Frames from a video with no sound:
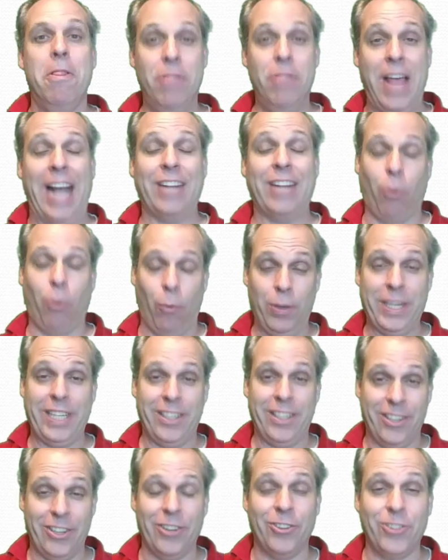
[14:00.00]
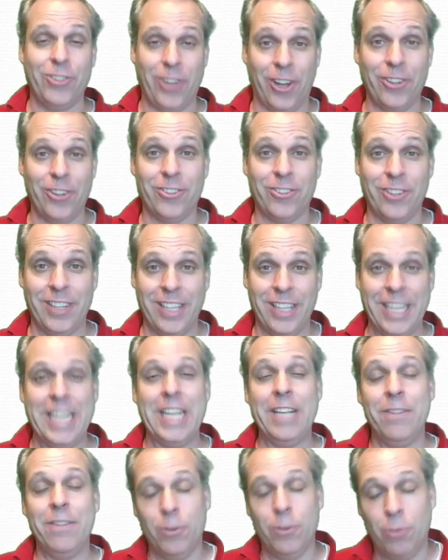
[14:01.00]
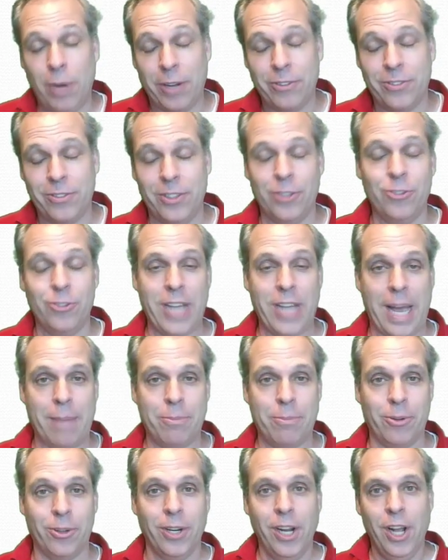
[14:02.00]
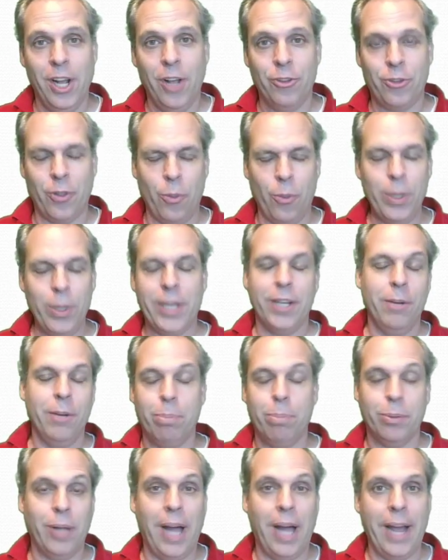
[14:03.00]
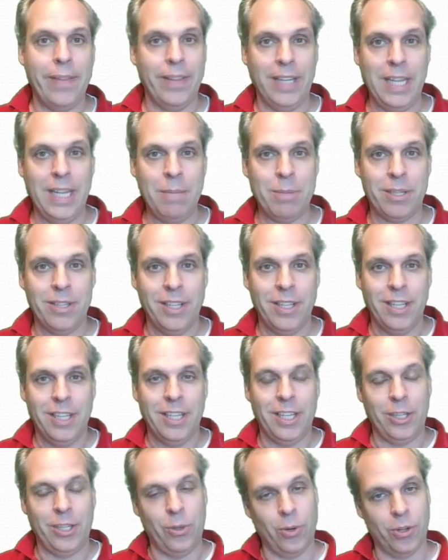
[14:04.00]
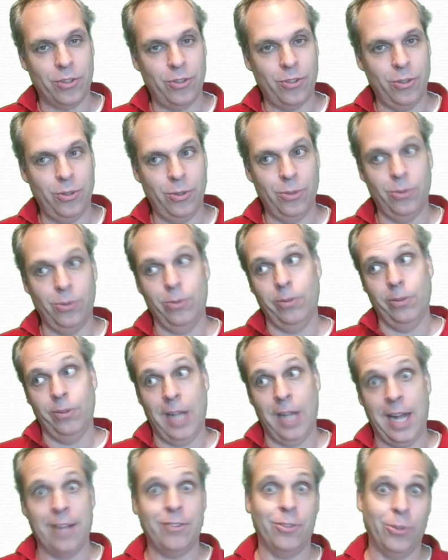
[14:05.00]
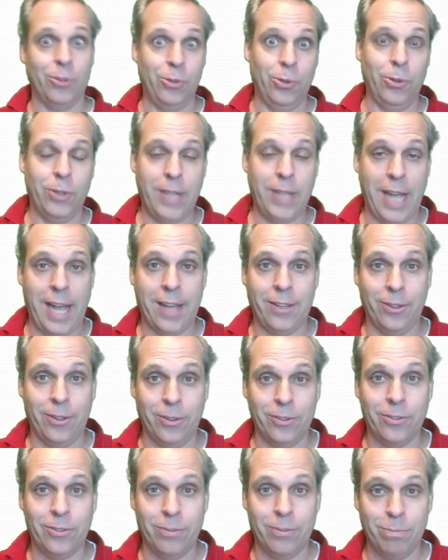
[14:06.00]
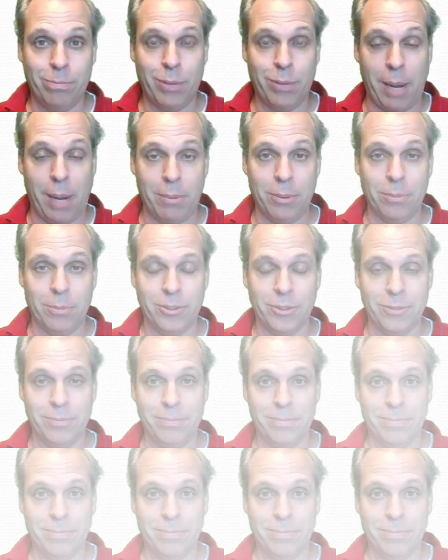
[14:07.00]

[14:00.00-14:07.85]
That's what we need to discuss in the rest of this chapter so that we can apply the limit in order to do lots of cool calculus problems.